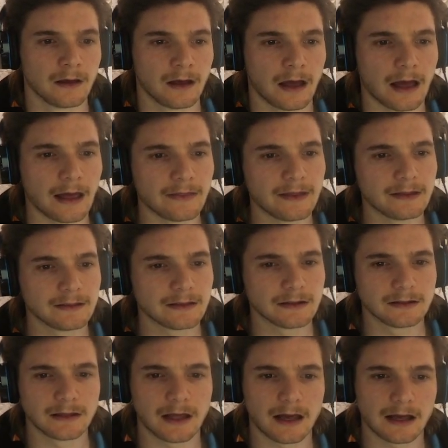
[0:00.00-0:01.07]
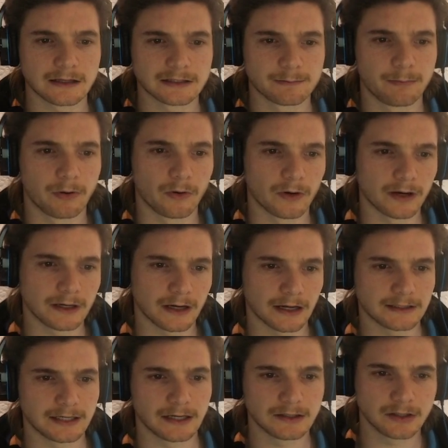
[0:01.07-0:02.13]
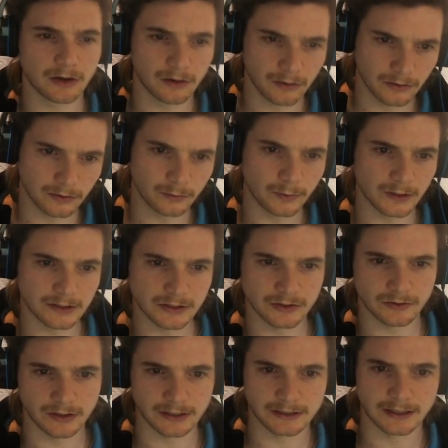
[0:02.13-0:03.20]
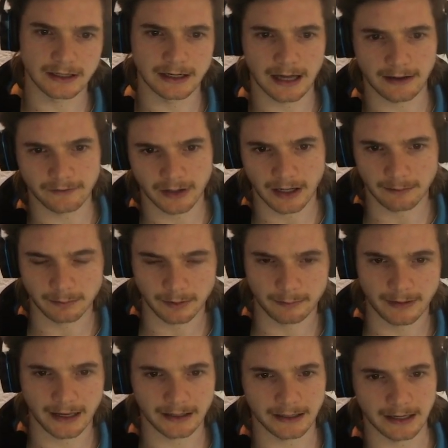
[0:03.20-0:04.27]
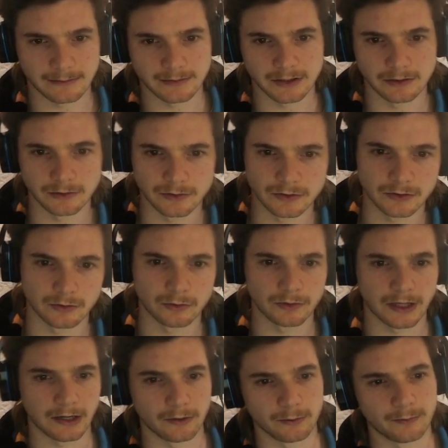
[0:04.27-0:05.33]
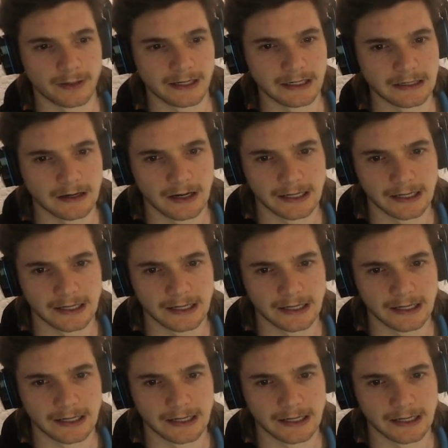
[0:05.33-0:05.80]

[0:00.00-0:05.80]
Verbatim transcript: And then the last point, I tend to go on good win streaks and then have a couple of bad games and lose all the LP I